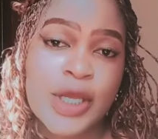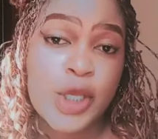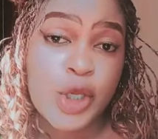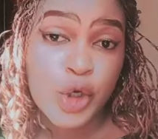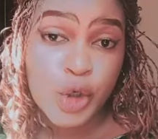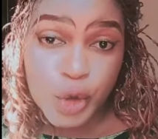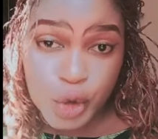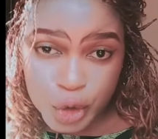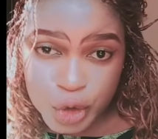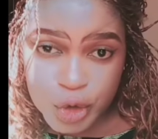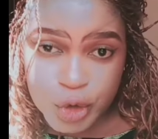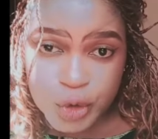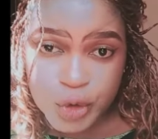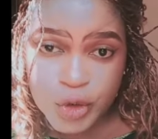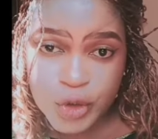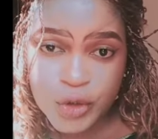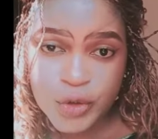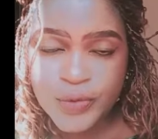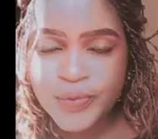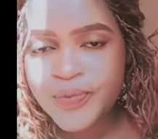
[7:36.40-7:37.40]
you're good to
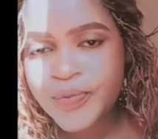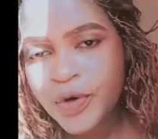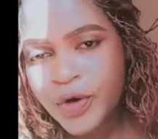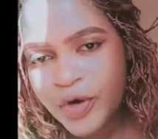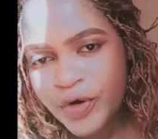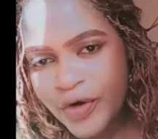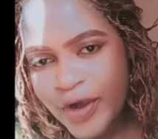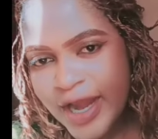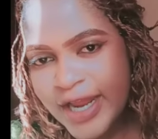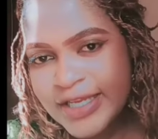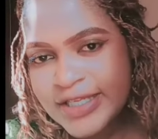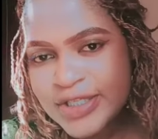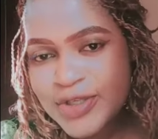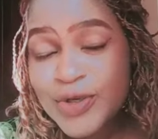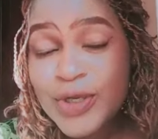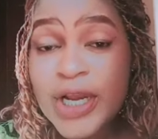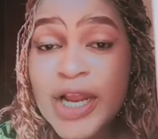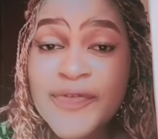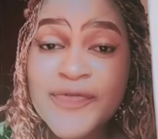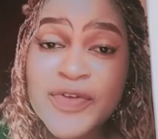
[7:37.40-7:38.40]
go. All right,
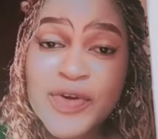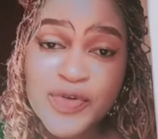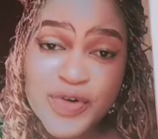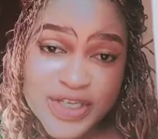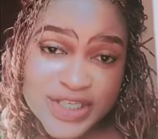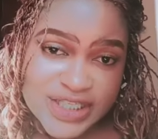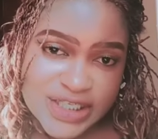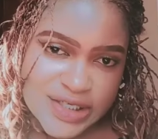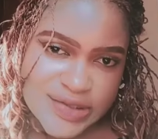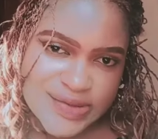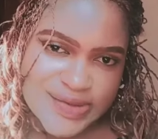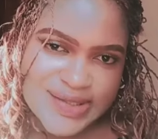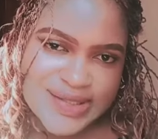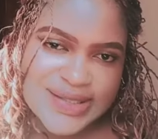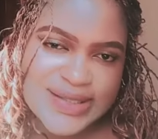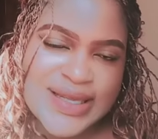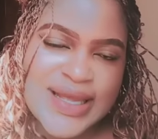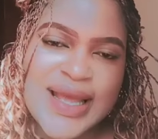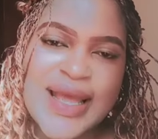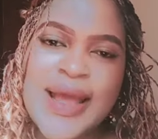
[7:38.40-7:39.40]
you love the
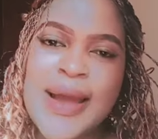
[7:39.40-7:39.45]
results.